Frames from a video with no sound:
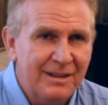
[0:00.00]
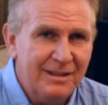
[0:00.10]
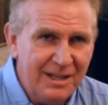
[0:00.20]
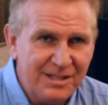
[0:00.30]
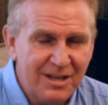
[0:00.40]

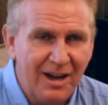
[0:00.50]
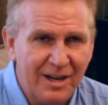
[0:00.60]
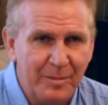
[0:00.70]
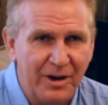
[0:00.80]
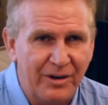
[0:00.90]
Let's
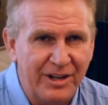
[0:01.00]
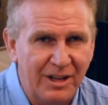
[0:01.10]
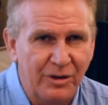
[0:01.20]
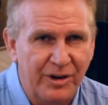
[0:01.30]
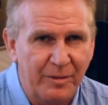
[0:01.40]
talk about our
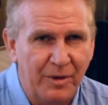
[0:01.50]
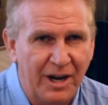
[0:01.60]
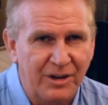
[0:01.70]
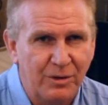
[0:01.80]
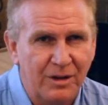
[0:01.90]
e-learning
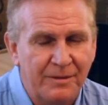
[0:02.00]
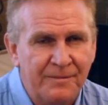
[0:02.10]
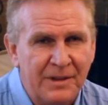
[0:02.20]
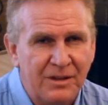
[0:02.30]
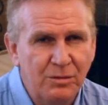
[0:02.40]
module.
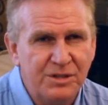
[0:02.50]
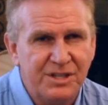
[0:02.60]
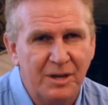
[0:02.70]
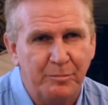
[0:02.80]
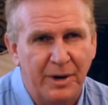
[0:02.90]
You will
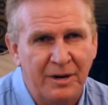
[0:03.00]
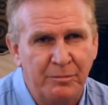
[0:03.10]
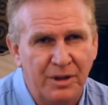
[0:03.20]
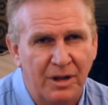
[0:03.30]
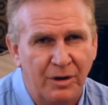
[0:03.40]
see a
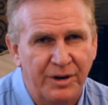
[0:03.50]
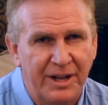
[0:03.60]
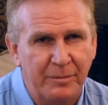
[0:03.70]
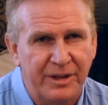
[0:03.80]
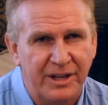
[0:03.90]
button below
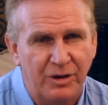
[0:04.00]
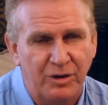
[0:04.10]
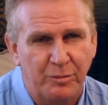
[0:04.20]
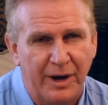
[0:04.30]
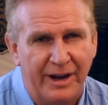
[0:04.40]
enabling you
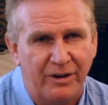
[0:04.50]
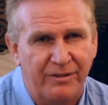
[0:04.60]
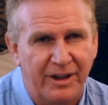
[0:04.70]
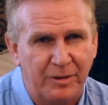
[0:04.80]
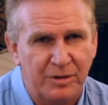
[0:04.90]
to buy our
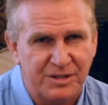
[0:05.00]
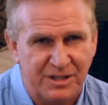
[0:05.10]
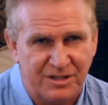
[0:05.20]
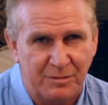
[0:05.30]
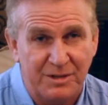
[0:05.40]
valuable
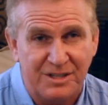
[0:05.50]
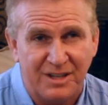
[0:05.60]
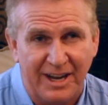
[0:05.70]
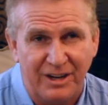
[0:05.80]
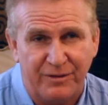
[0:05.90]
system
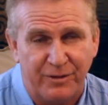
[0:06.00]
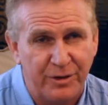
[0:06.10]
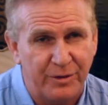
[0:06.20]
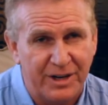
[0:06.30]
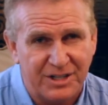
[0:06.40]
designed to
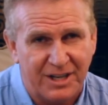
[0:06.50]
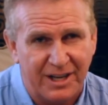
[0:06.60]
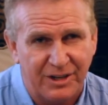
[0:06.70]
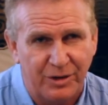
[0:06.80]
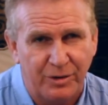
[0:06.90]
further
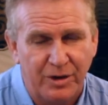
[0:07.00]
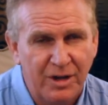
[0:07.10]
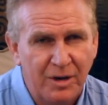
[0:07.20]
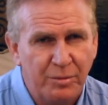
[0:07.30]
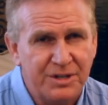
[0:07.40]
educate you,
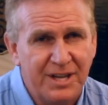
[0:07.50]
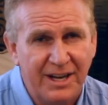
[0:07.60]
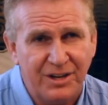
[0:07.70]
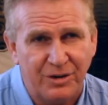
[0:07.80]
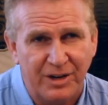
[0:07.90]

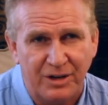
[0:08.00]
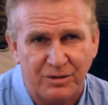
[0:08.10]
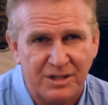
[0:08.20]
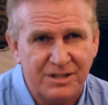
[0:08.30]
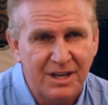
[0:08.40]
protect your
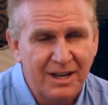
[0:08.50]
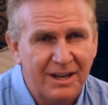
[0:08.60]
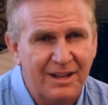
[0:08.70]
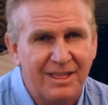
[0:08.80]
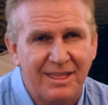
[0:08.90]
interests,
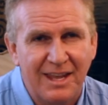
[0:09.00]
and